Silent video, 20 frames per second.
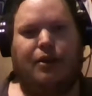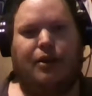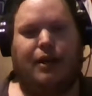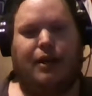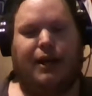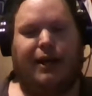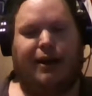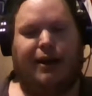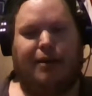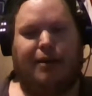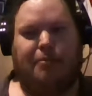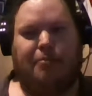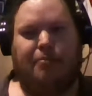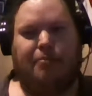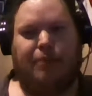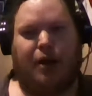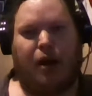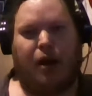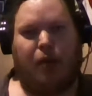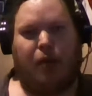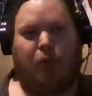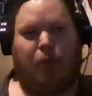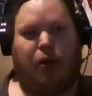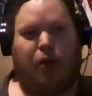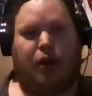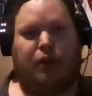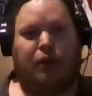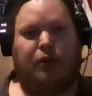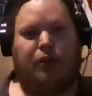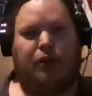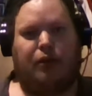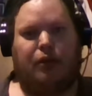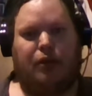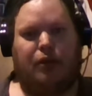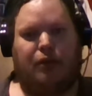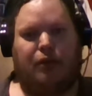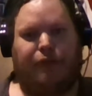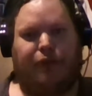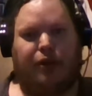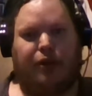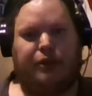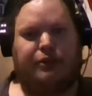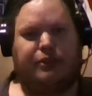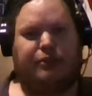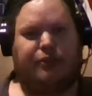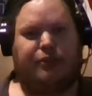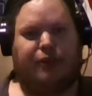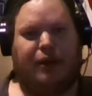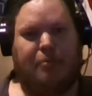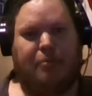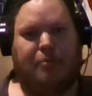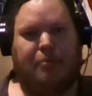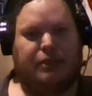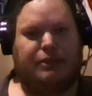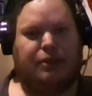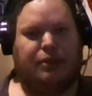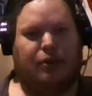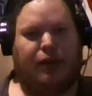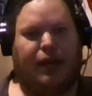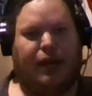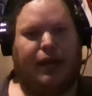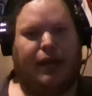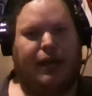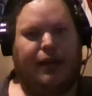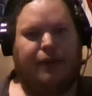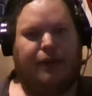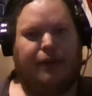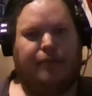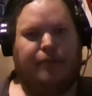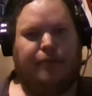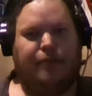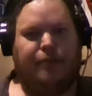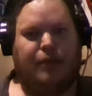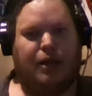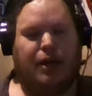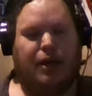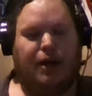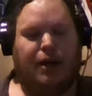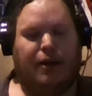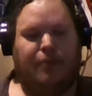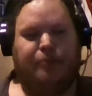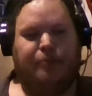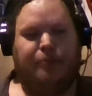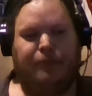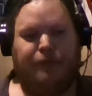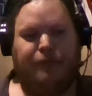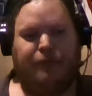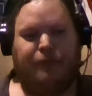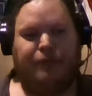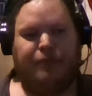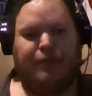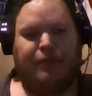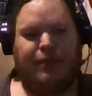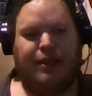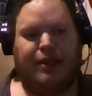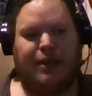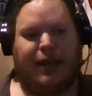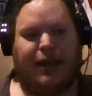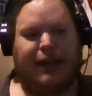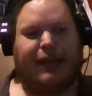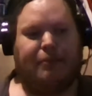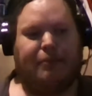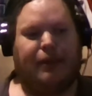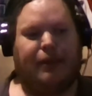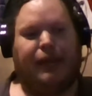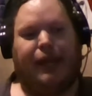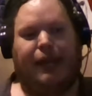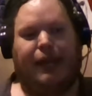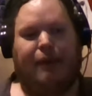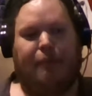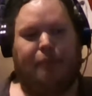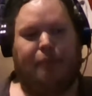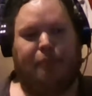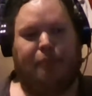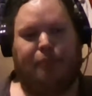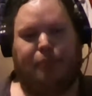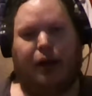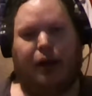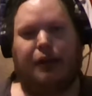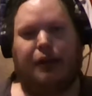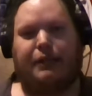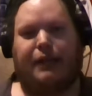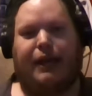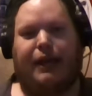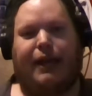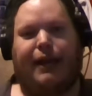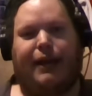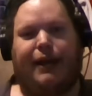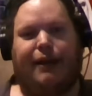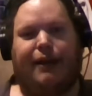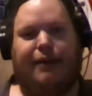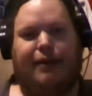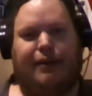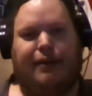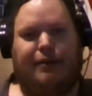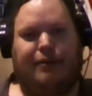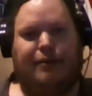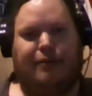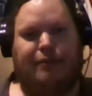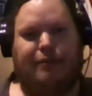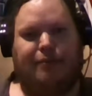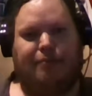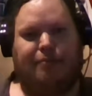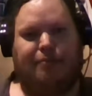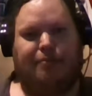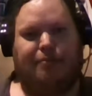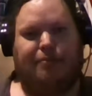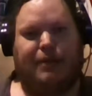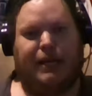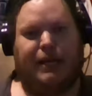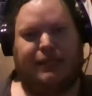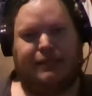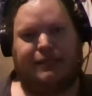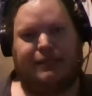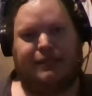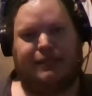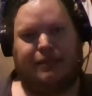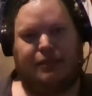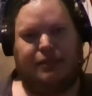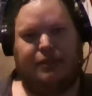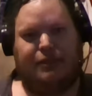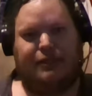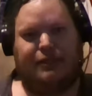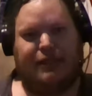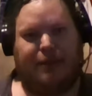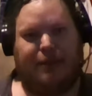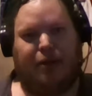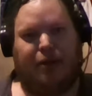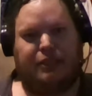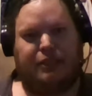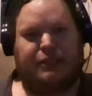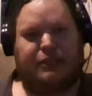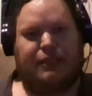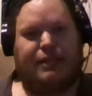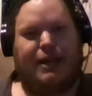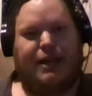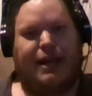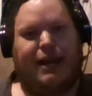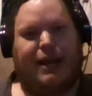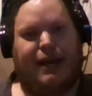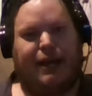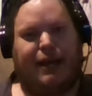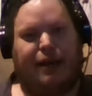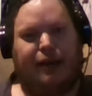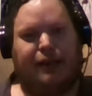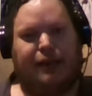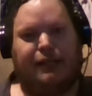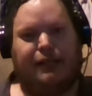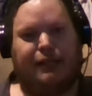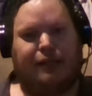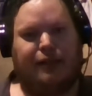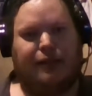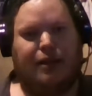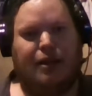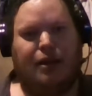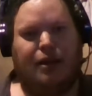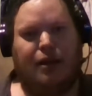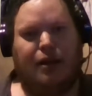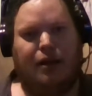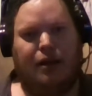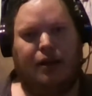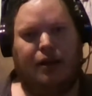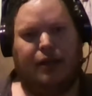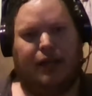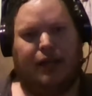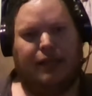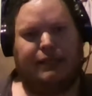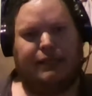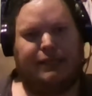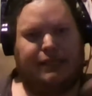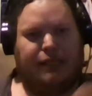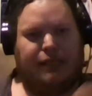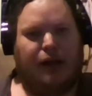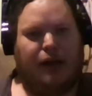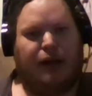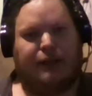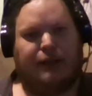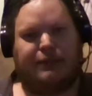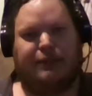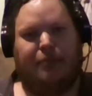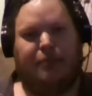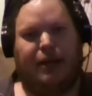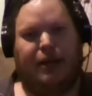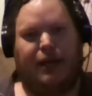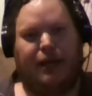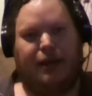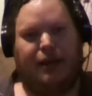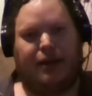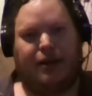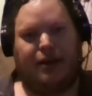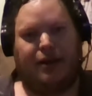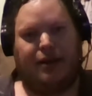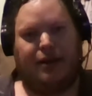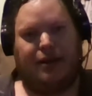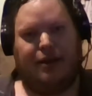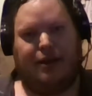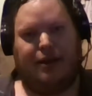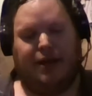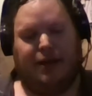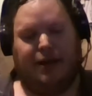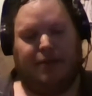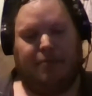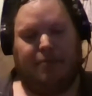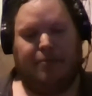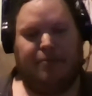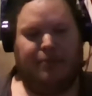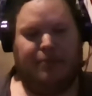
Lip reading: I worked first 3 months okay. Um, I kept on getting bugged at by this same person that insulted me um,